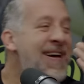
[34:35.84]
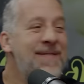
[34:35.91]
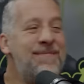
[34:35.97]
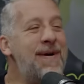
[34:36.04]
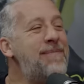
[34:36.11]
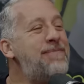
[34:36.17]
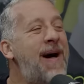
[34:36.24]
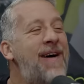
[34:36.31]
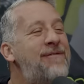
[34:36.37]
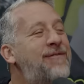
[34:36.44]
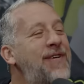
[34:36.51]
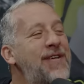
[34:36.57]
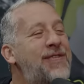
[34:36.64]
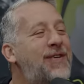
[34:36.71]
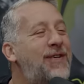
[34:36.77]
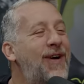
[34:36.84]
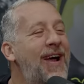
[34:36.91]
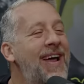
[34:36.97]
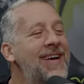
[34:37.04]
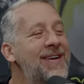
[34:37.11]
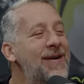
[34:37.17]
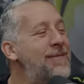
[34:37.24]
but by fifth
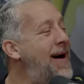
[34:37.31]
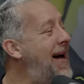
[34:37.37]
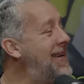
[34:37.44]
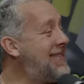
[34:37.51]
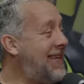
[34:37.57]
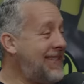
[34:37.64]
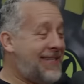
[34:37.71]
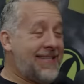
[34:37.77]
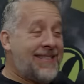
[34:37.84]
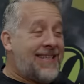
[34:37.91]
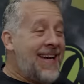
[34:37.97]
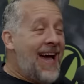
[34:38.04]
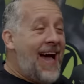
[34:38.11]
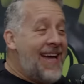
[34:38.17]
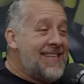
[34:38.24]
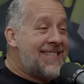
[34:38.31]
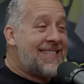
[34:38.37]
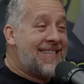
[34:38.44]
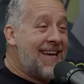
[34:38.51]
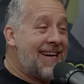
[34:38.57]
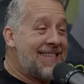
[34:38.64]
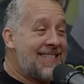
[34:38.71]
grade, nobody's like, this guy
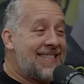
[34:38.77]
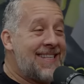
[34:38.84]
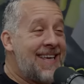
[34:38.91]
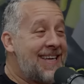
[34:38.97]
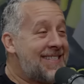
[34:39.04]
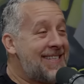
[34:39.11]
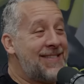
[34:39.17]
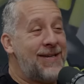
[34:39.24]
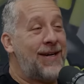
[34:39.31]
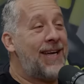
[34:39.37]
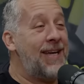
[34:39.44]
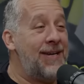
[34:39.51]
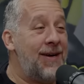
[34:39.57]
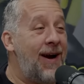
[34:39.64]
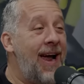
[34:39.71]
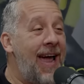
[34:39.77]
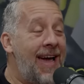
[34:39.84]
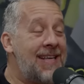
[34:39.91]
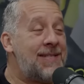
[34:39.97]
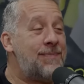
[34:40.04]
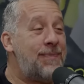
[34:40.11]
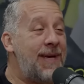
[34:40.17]
sucks dick. Did oh, boy, you
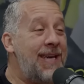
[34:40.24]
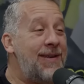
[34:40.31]
kidding me?